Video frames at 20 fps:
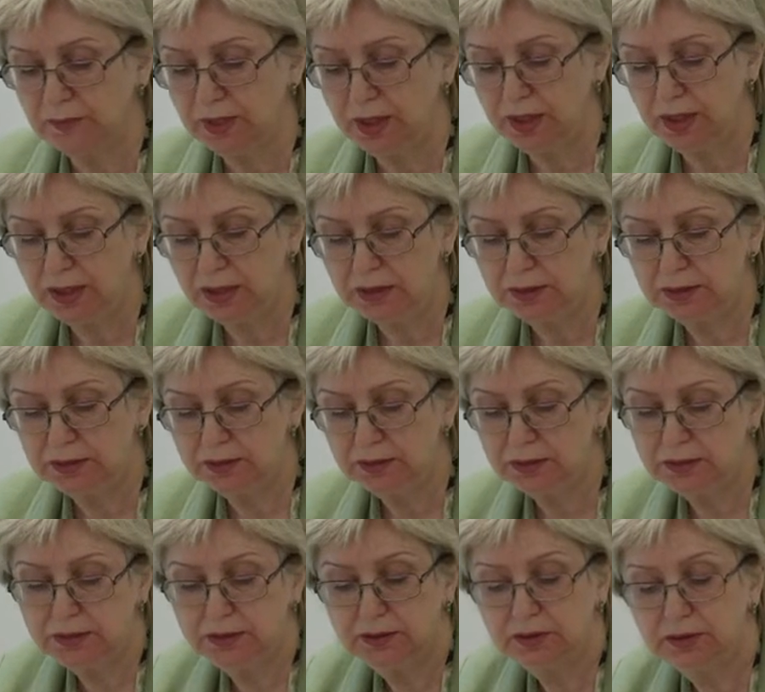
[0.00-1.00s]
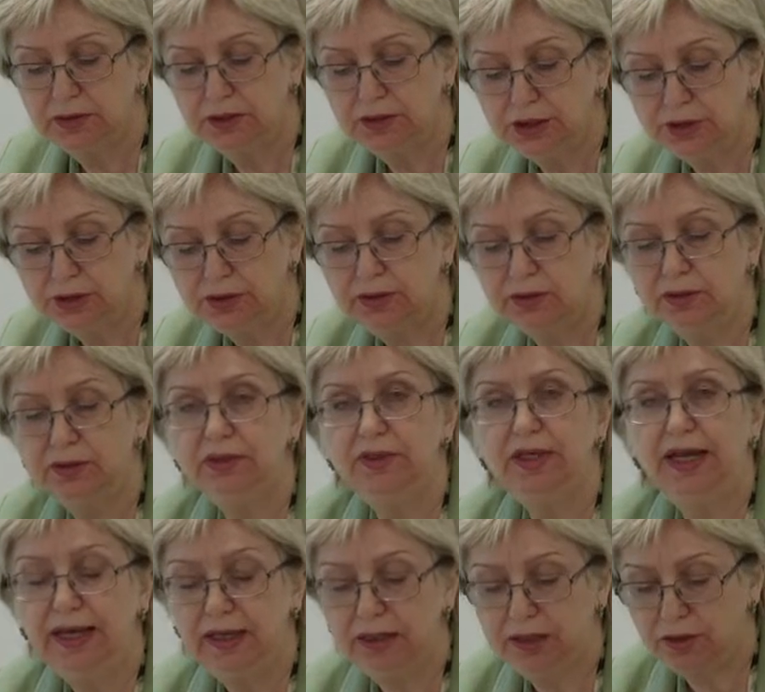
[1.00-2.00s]
due to the
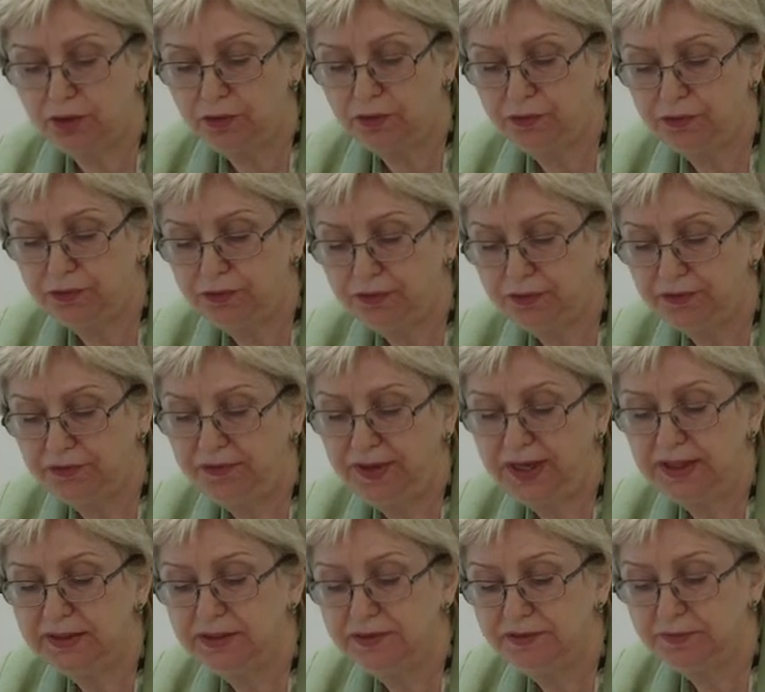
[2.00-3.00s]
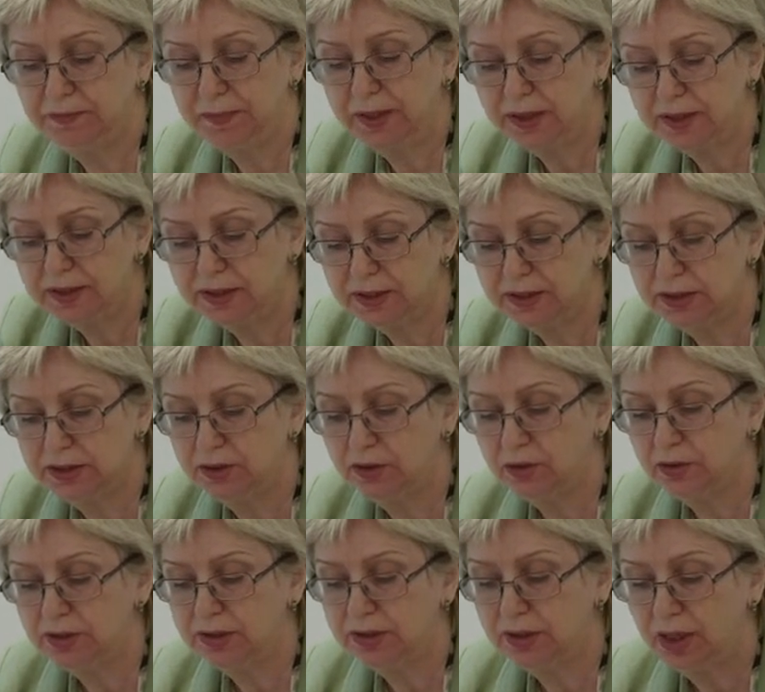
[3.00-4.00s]
lack of effective methods in
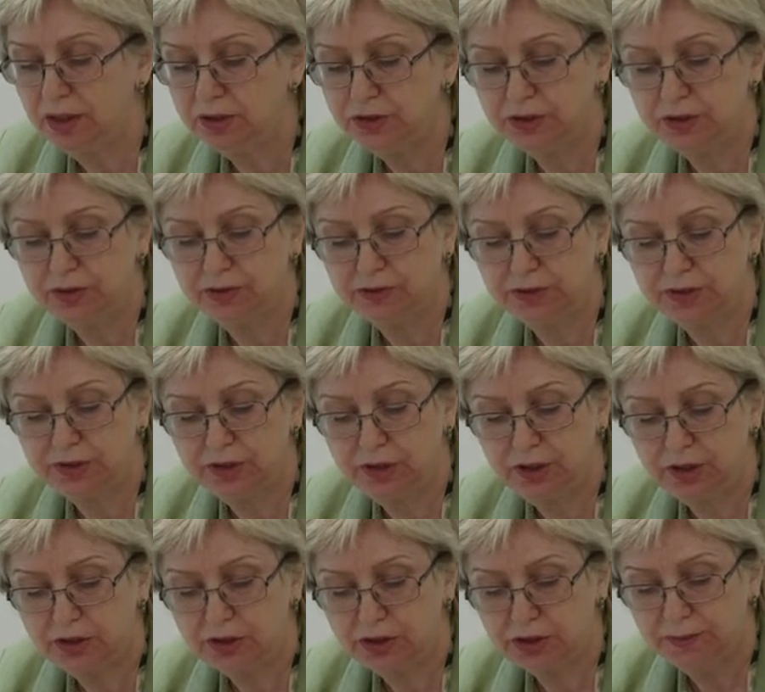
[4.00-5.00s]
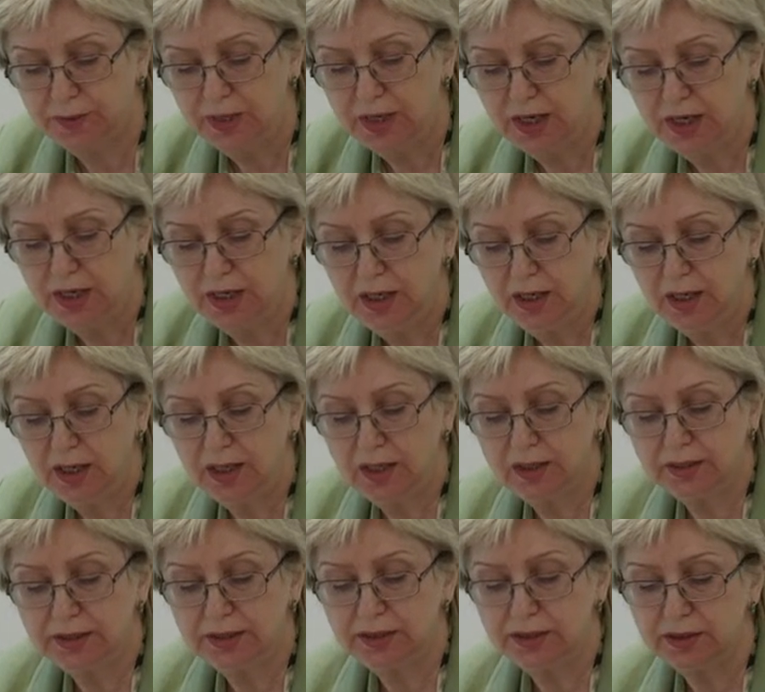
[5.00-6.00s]
cross-cultural research,
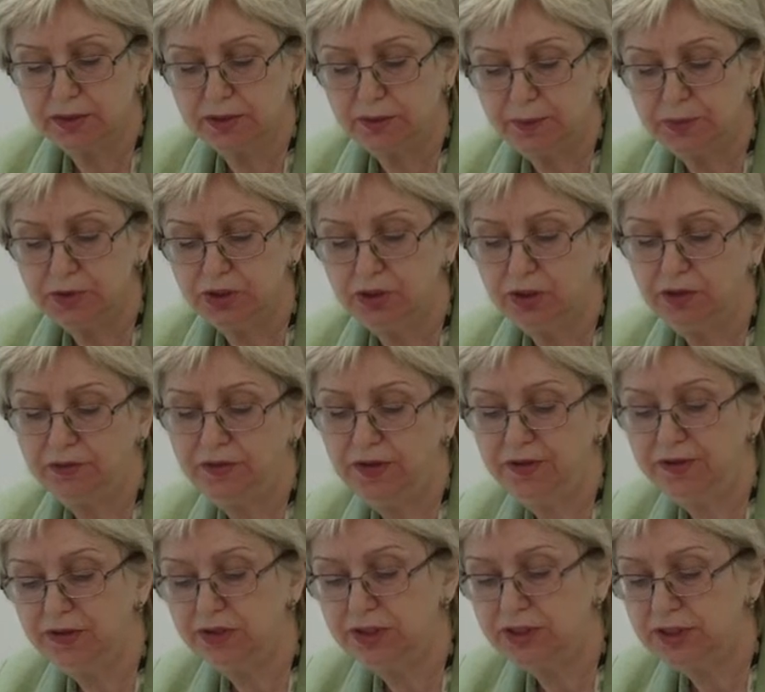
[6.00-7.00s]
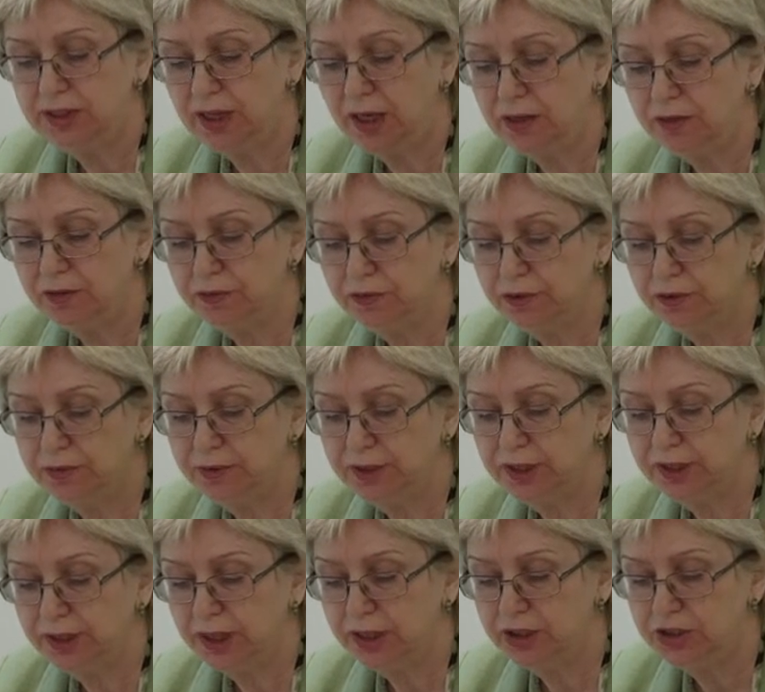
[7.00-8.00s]
the description of ethnostyle of
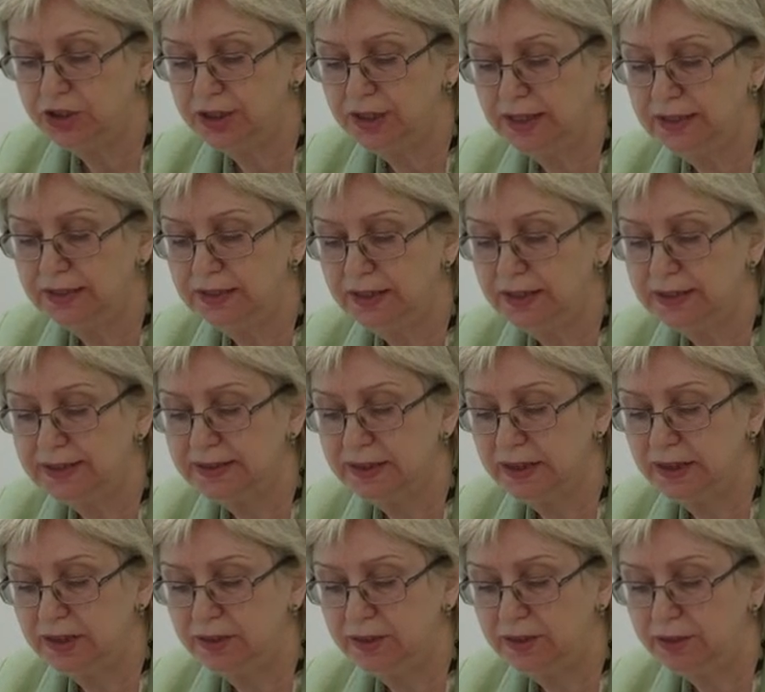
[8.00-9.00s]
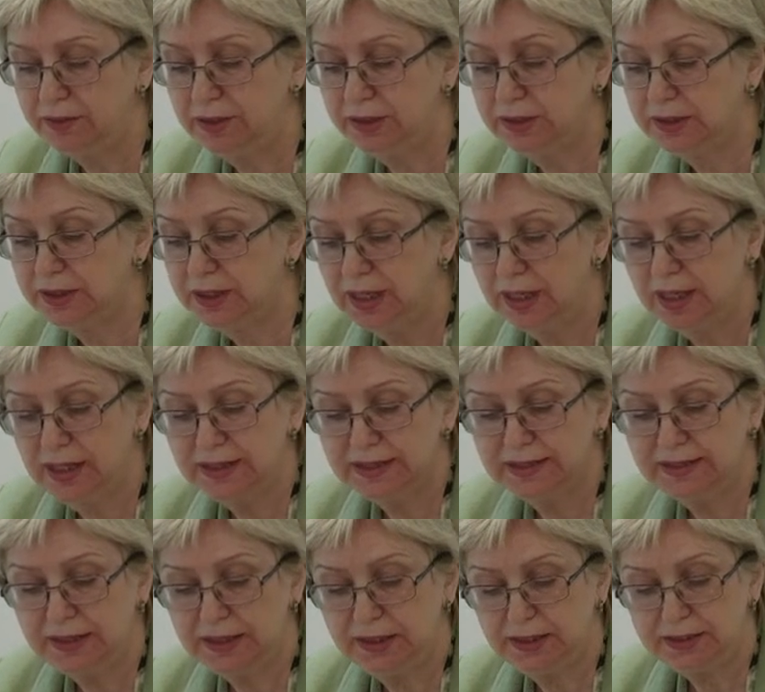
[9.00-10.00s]
communication and its inherent
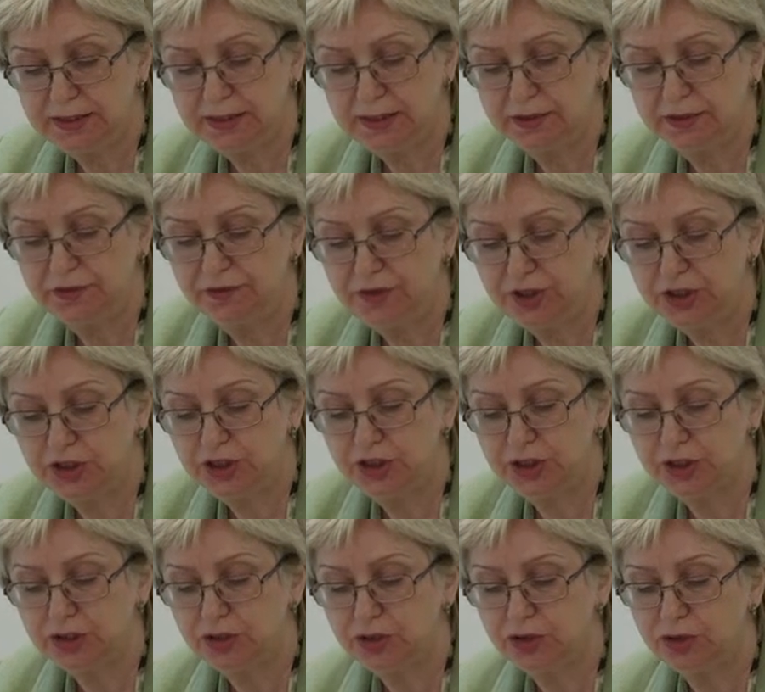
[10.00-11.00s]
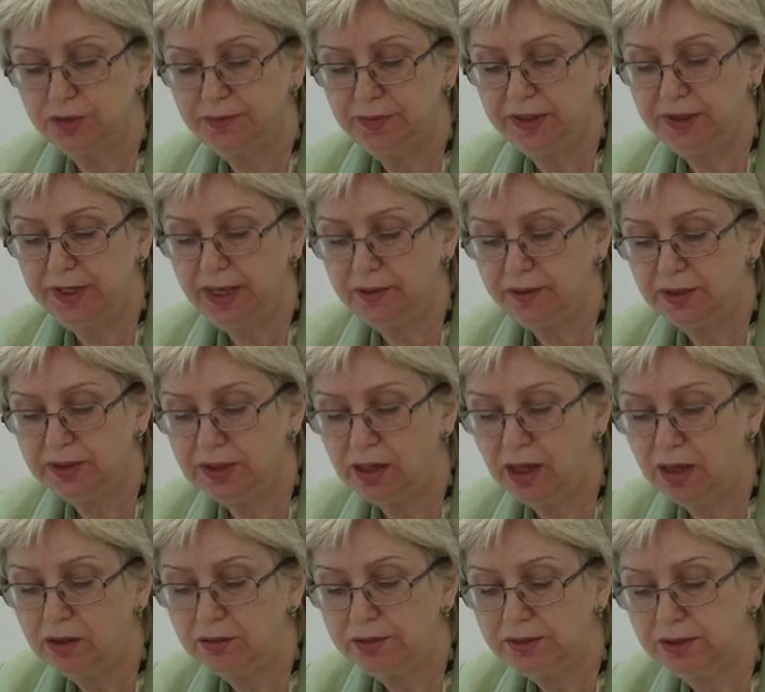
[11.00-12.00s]
stylistic features should be carried
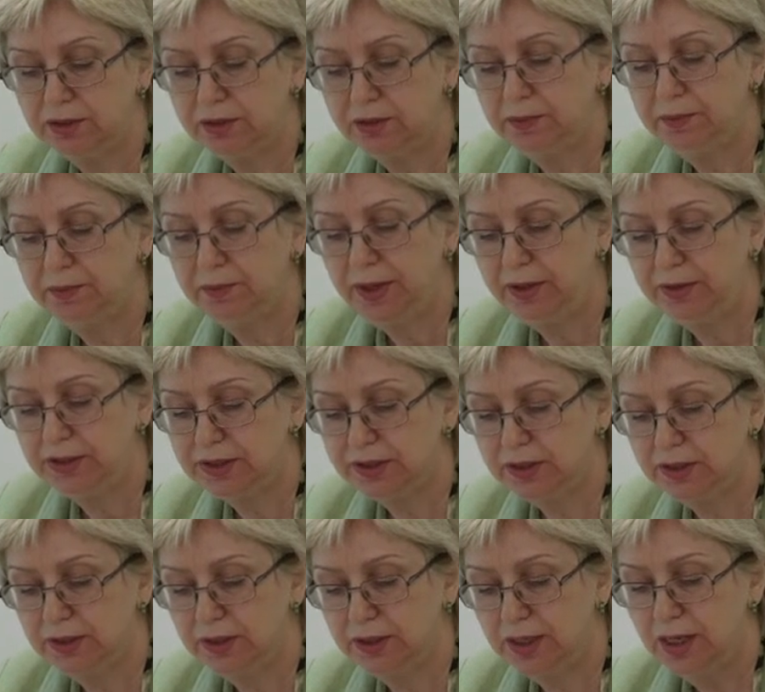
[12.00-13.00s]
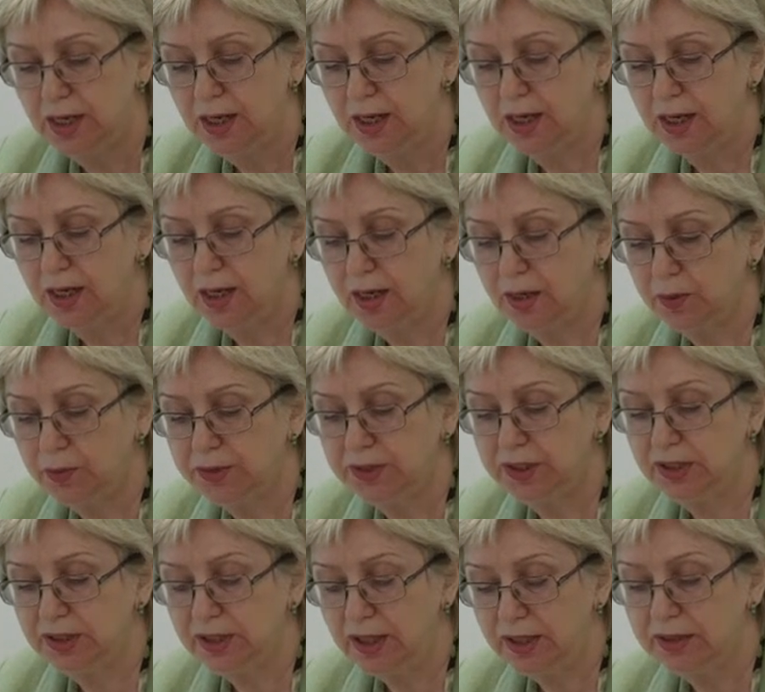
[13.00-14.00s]
out in comparison
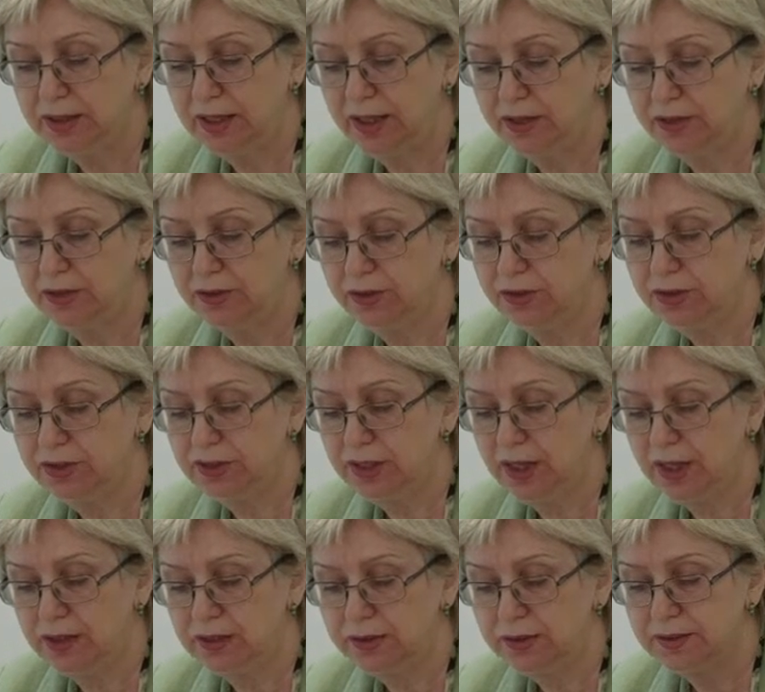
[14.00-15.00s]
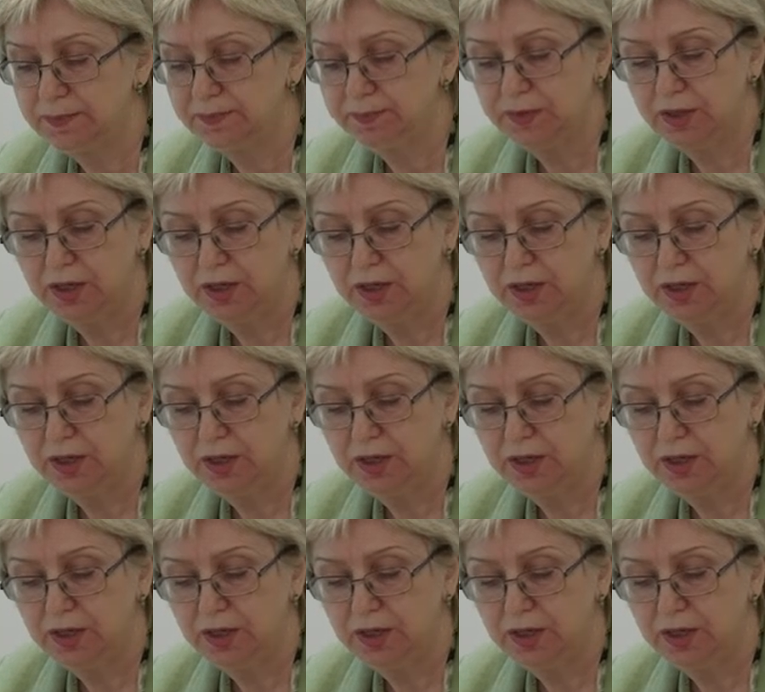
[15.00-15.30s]
with another ethnostyles,